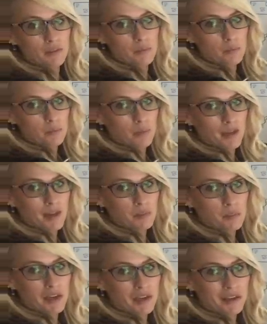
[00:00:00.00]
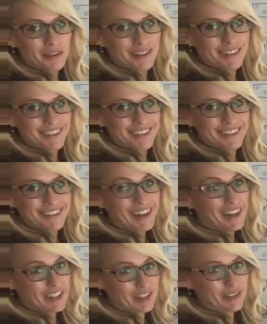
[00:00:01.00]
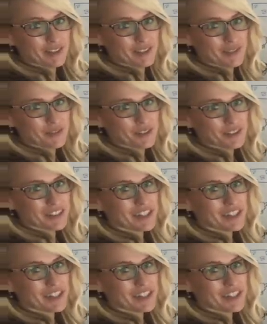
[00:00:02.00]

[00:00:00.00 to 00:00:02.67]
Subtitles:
male, male. I know, it's confusing.